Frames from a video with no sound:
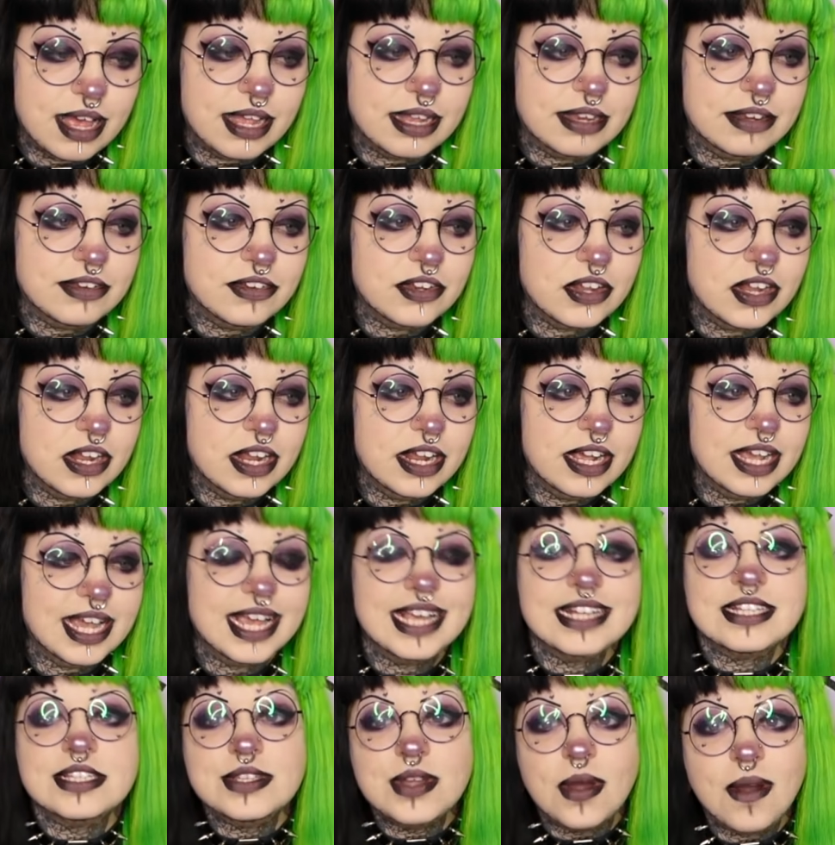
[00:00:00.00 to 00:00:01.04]
and
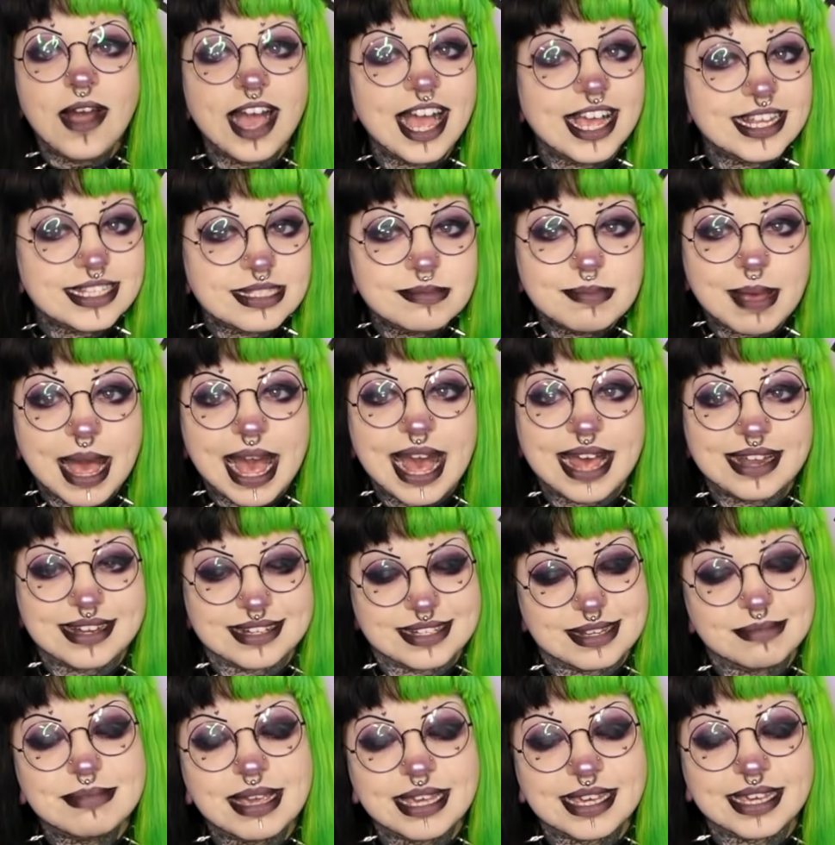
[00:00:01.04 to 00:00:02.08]
it's not as bad
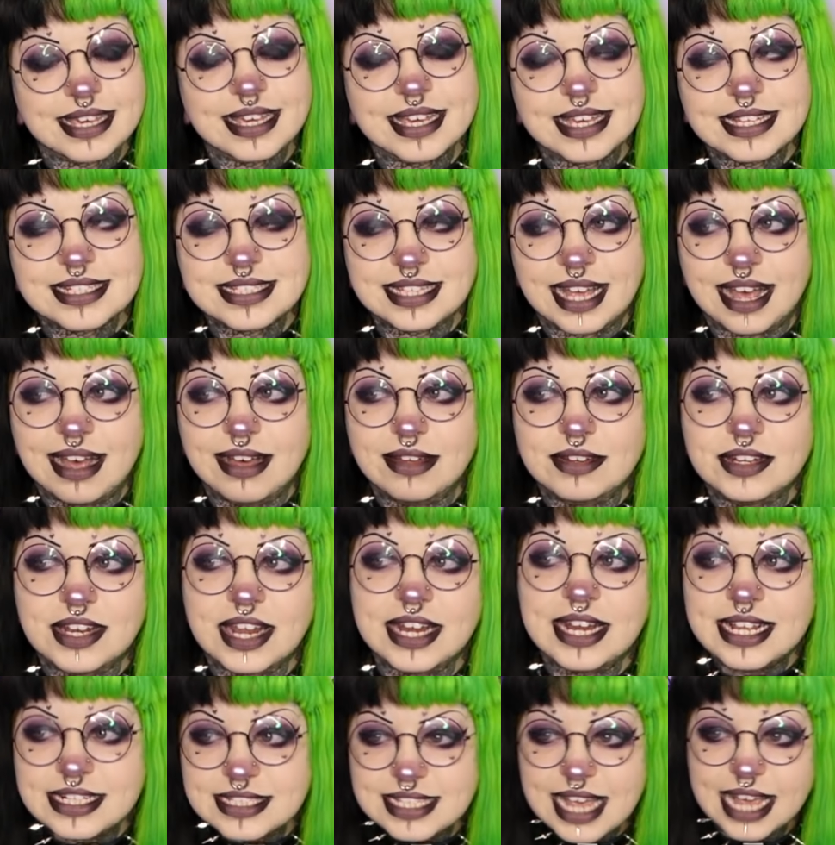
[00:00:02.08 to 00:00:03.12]
as I'm making it sound,
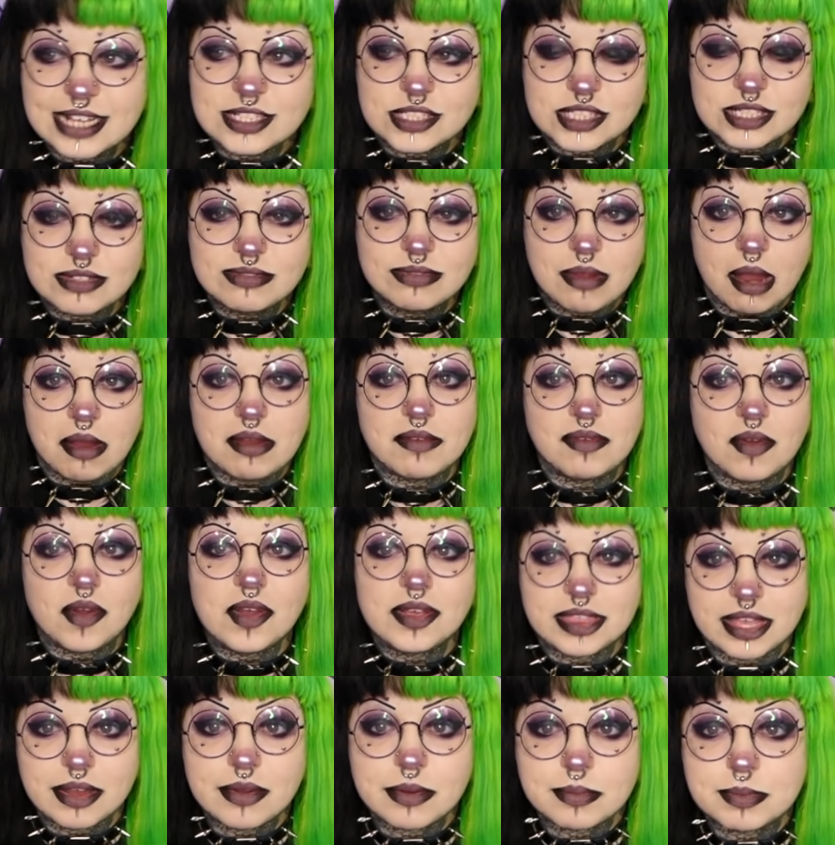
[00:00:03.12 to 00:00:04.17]
and it's actually very, very
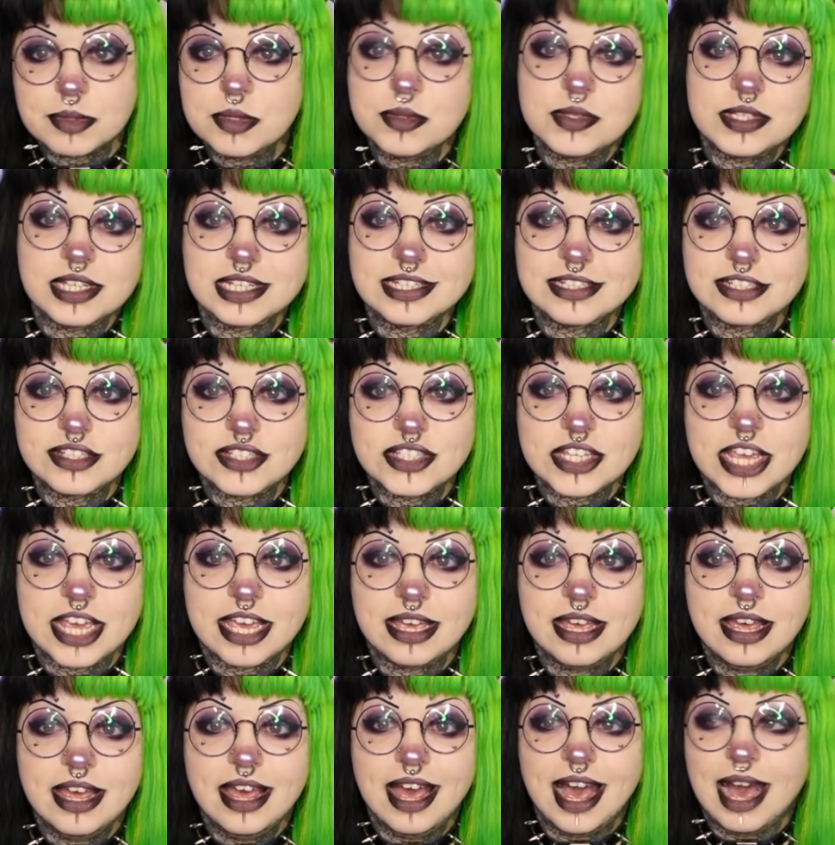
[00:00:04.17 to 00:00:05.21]
therapeutic to
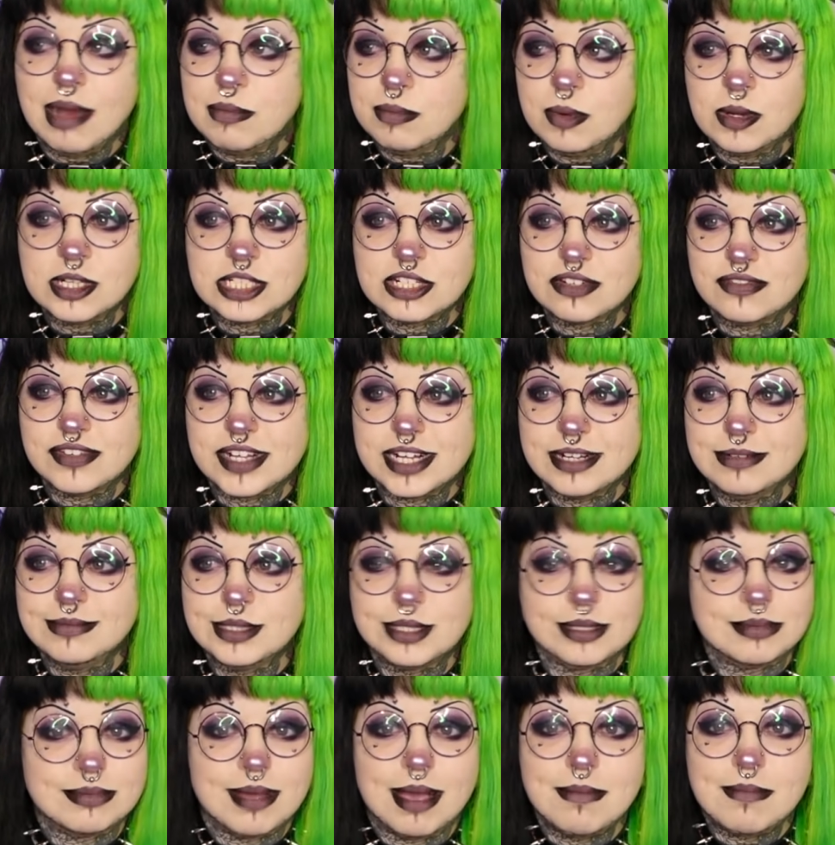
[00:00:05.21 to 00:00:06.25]
sit and watch
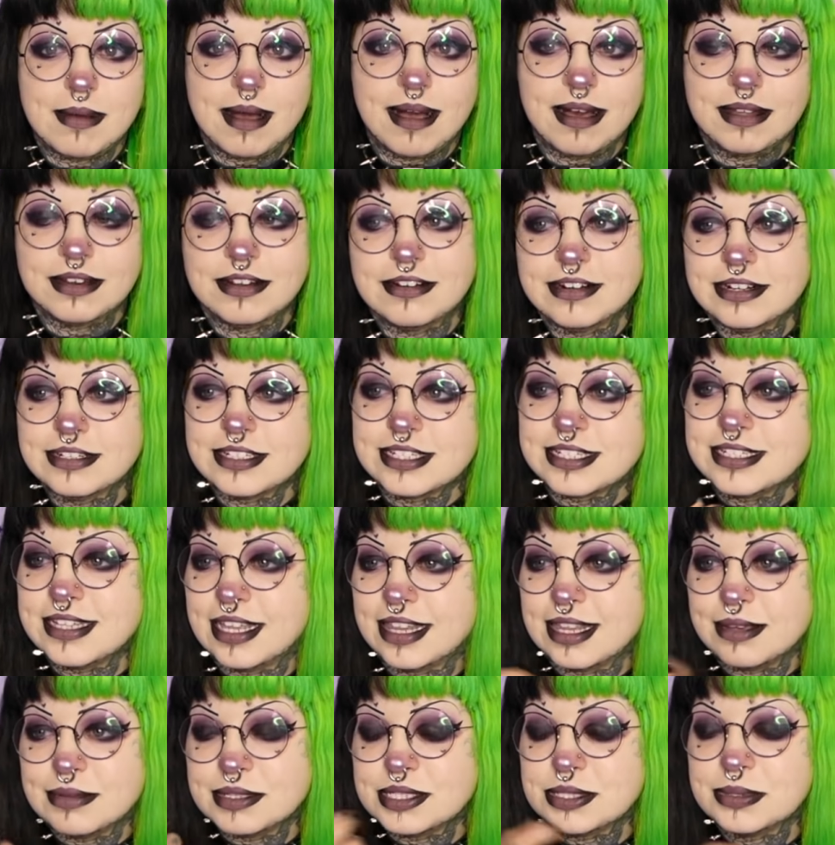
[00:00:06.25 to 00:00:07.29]
films with my partner and just
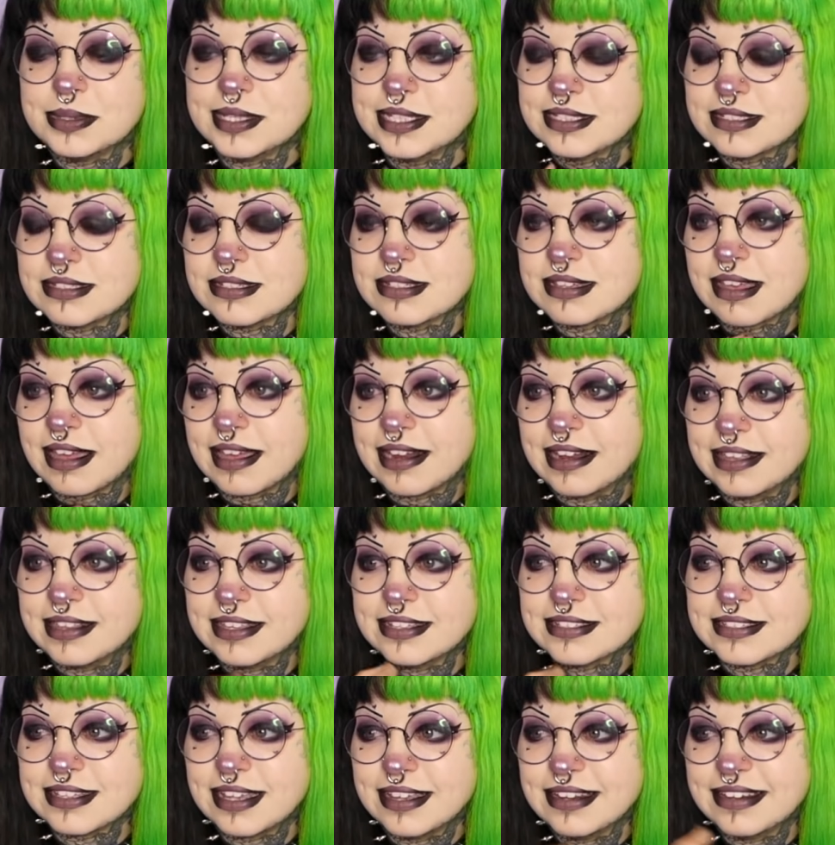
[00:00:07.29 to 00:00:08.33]
sit there with tweezers going like this.